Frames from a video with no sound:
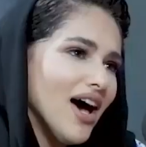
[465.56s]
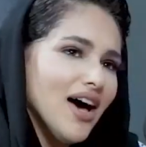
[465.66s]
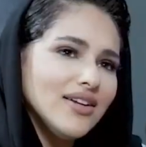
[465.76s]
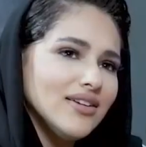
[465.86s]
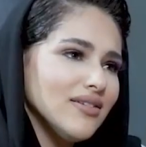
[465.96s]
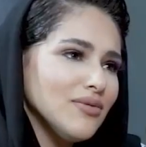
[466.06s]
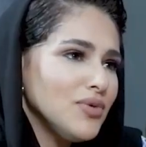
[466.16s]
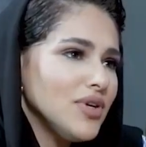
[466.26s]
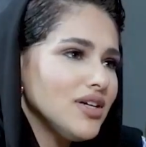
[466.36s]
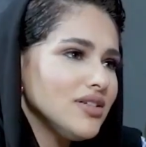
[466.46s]
And
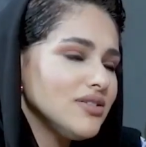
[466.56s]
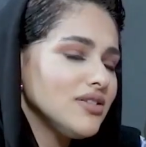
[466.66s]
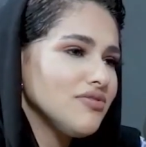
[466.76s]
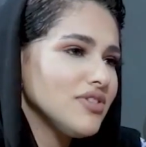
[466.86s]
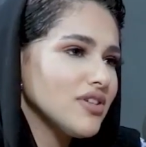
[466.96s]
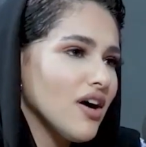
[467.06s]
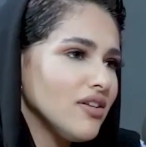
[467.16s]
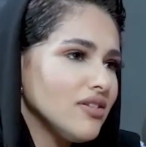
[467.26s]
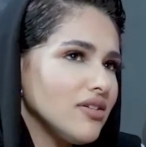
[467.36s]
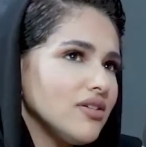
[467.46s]
we are in different
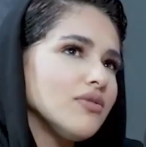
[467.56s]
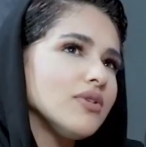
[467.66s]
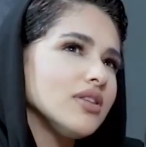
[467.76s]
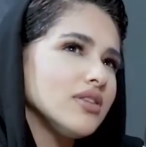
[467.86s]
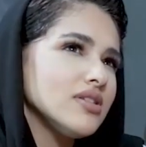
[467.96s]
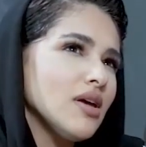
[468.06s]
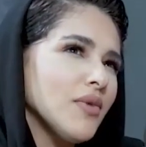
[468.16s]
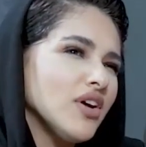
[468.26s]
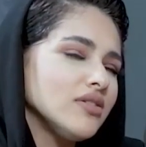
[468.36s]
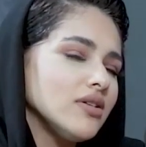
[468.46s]
we're in the
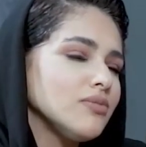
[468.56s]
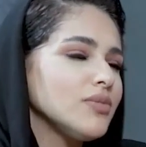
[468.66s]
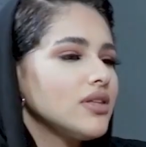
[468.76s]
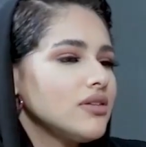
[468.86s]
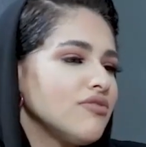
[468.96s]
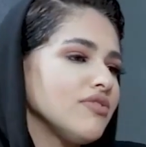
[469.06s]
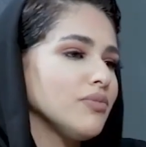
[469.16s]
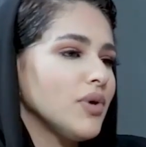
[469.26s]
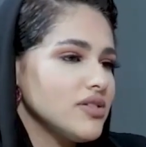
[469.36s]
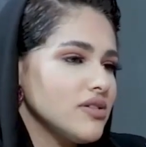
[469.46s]
same continent but
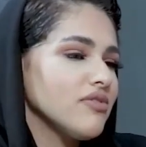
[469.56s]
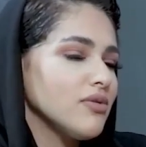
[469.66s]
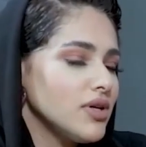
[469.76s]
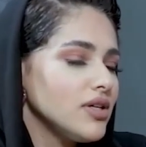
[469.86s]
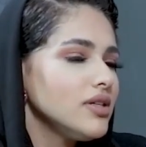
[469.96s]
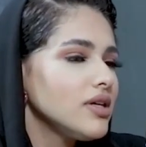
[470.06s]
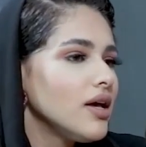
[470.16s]
different parts of the world.